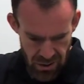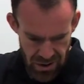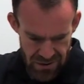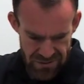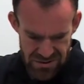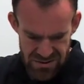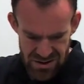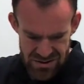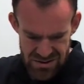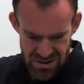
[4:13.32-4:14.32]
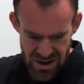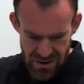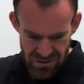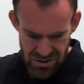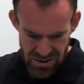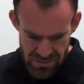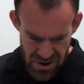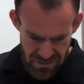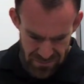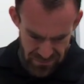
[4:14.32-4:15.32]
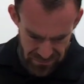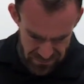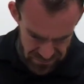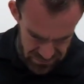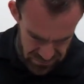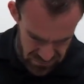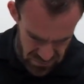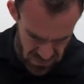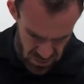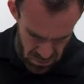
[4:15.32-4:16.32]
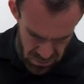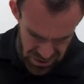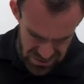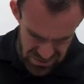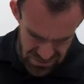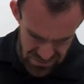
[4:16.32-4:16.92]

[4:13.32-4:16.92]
Obviously, it's still going to have a limit. What?